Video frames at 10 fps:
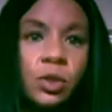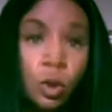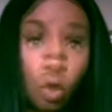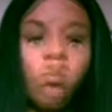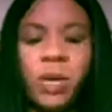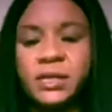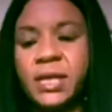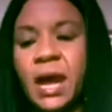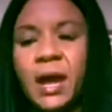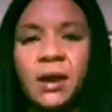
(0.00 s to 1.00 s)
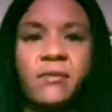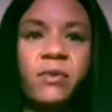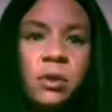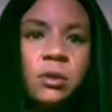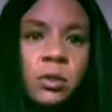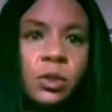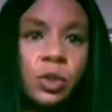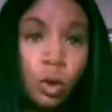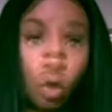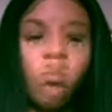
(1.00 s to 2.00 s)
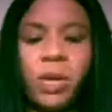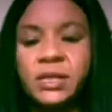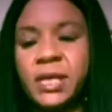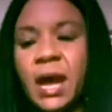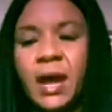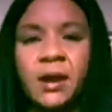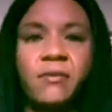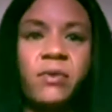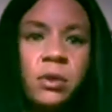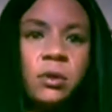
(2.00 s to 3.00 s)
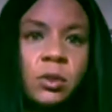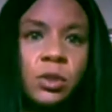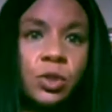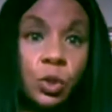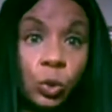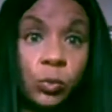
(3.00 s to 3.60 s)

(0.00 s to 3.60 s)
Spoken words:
tool must have, tool must have, tool